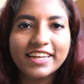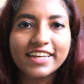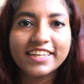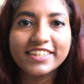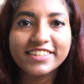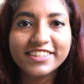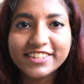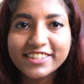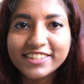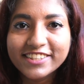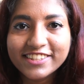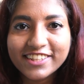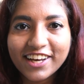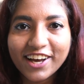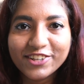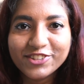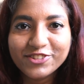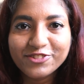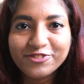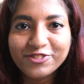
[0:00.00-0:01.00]
it's the
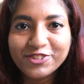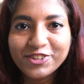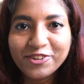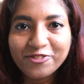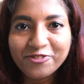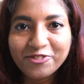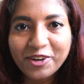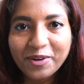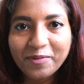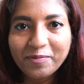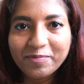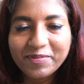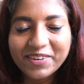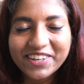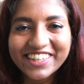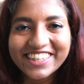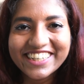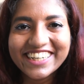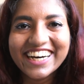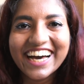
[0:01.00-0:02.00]
start of
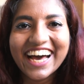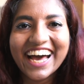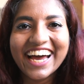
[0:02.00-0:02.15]
November